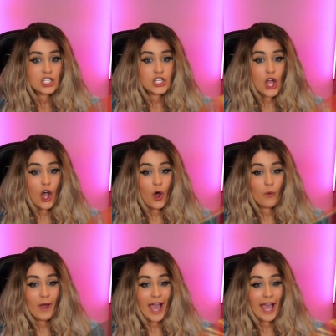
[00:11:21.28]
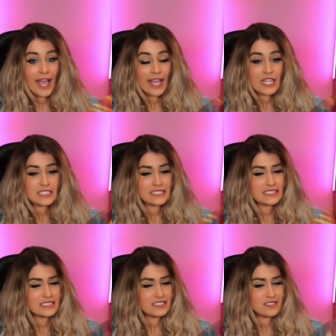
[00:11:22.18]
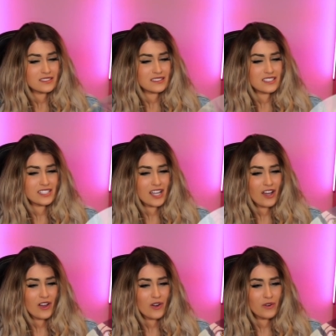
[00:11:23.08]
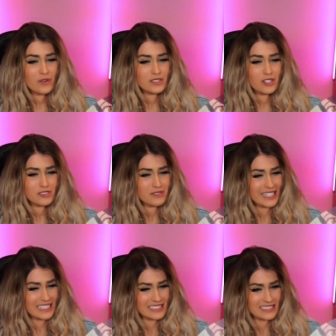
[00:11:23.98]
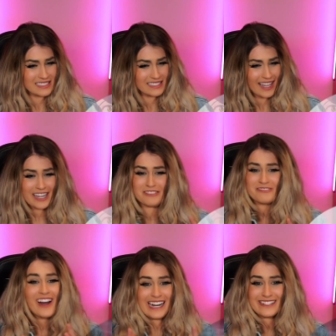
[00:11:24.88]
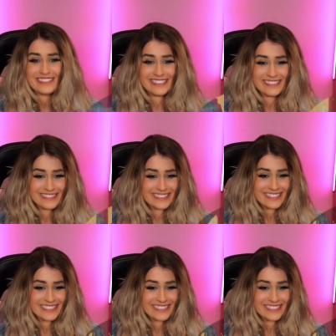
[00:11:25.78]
no way! No, don't do it! I don't want him to do